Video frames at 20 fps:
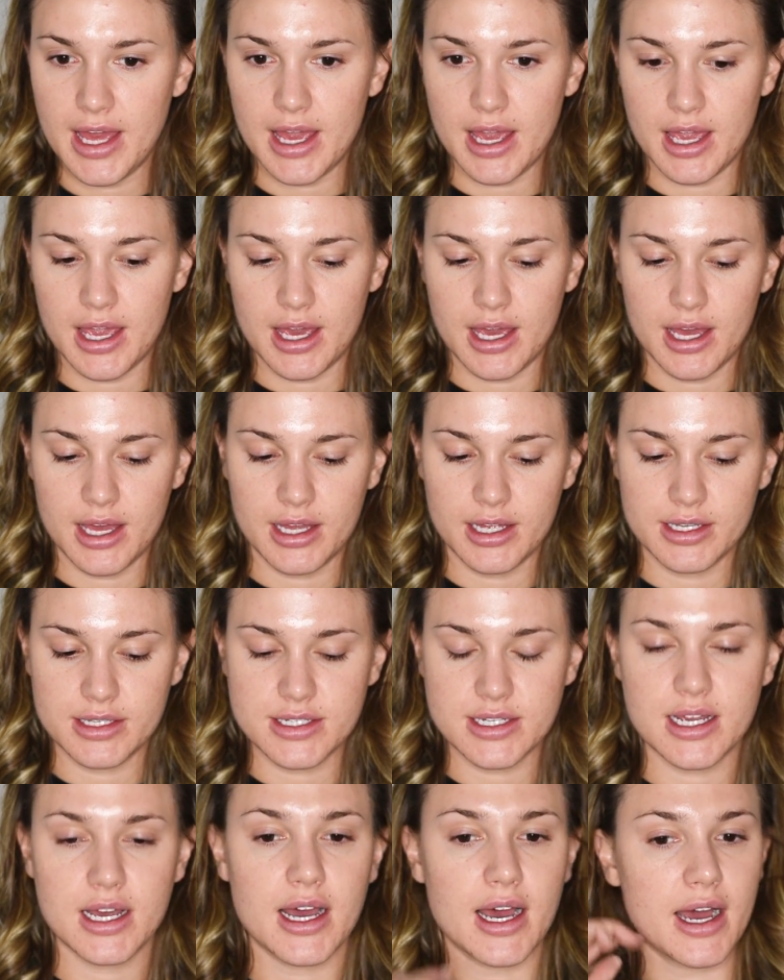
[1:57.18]
and
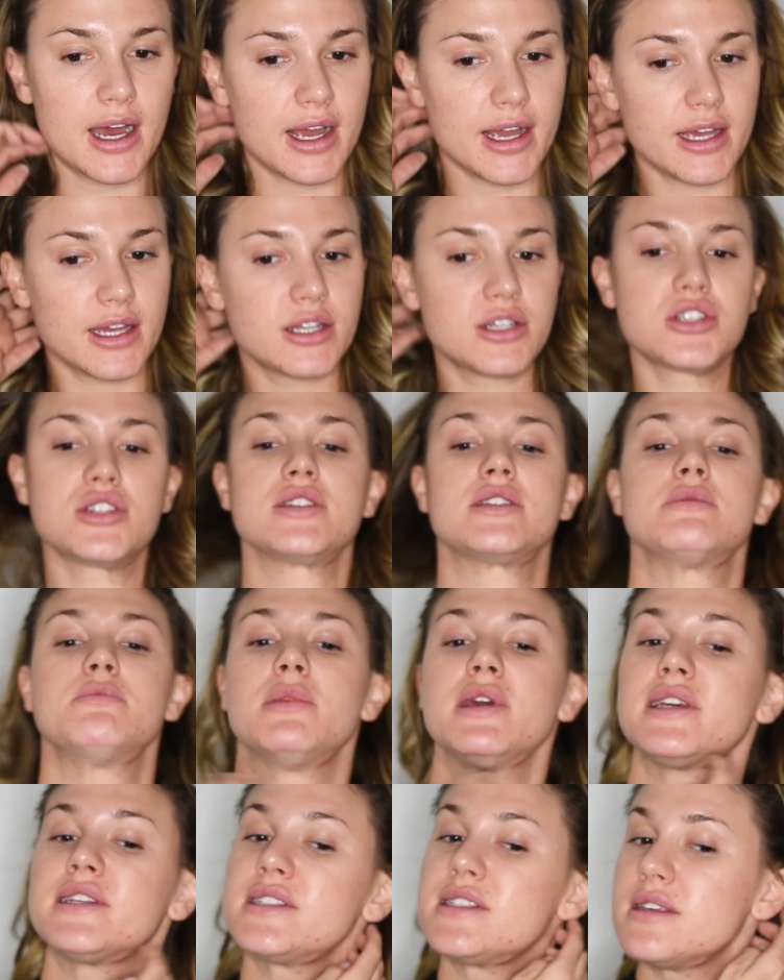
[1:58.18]
I just
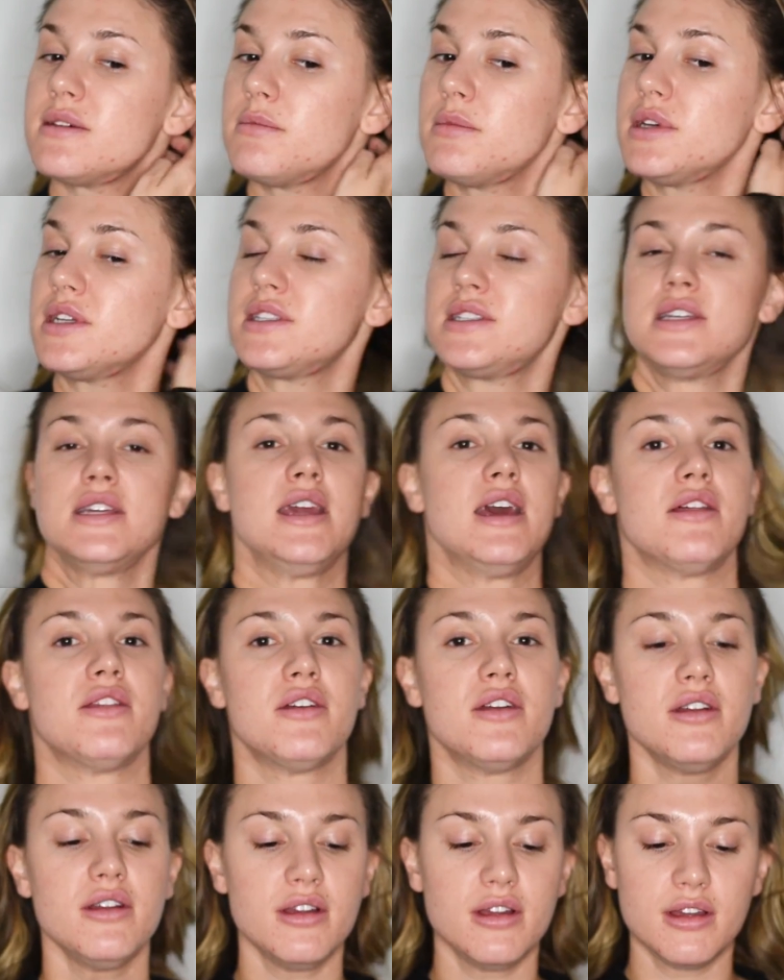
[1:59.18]
mix them
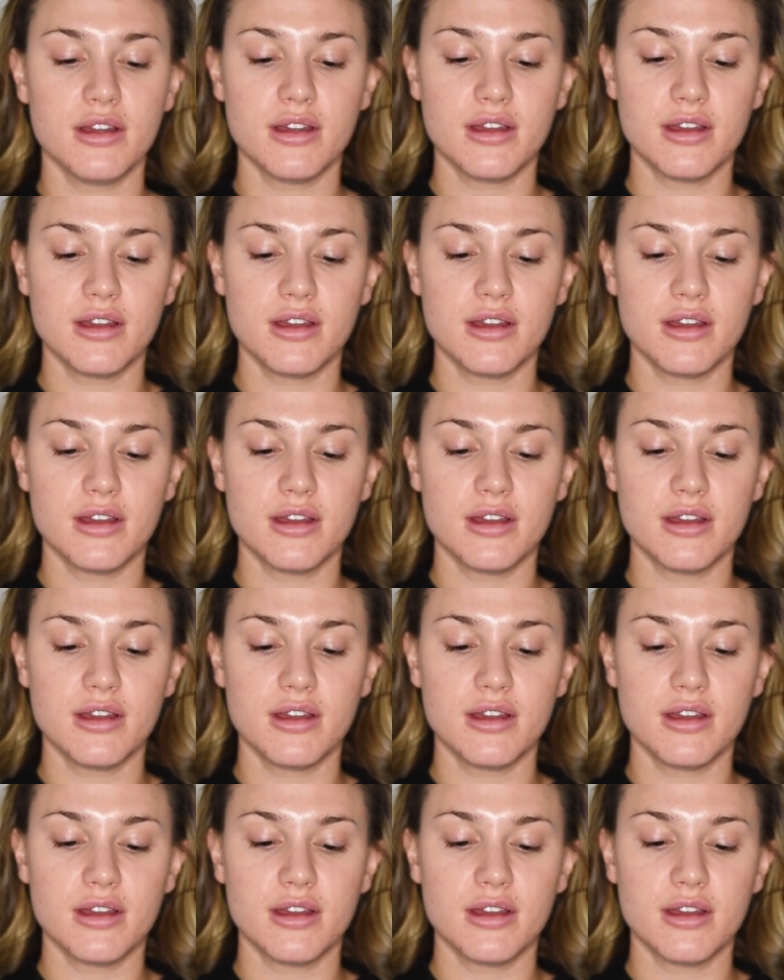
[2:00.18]
together